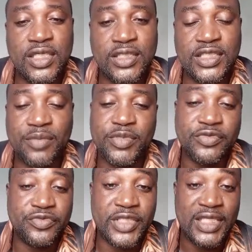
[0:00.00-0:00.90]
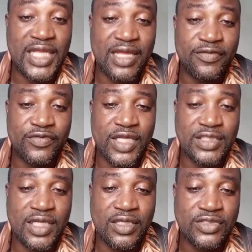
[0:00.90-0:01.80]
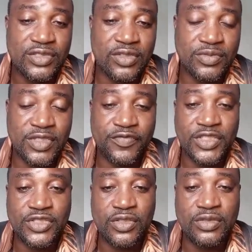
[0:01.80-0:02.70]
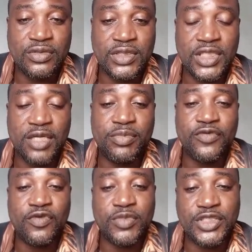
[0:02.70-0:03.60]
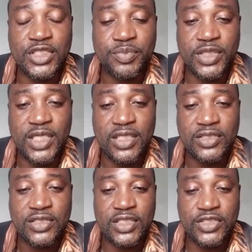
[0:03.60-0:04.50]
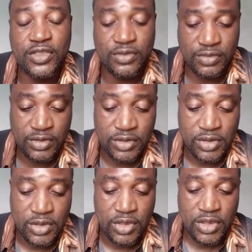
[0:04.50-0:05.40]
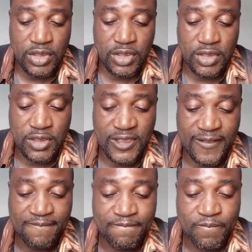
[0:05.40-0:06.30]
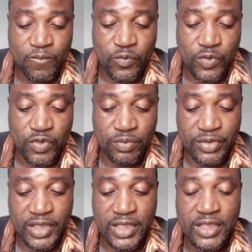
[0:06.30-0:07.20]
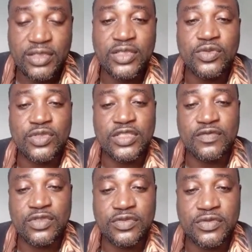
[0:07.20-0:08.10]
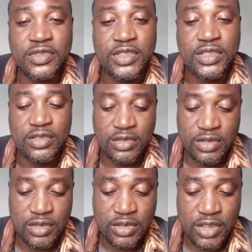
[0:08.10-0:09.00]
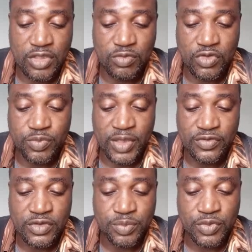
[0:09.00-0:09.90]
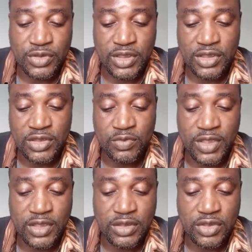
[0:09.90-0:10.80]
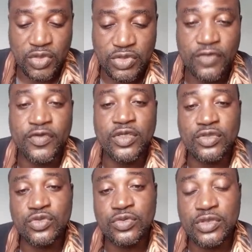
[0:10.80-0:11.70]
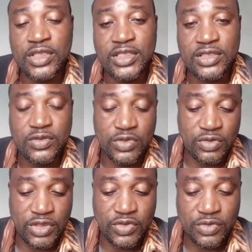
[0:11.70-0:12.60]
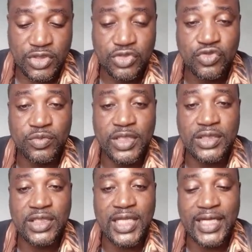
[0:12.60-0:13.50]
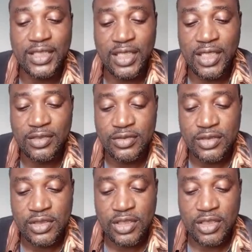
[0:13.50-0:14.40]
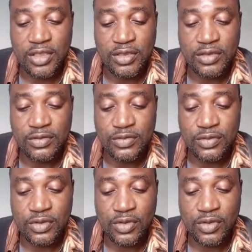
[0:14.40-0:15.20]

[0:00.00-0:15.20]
It can be real life data observation. It can be from a GPS station, and you're bringing it into Civil 3D. Then you must pass through the process when your surveyor took his own instrument, the Leica, or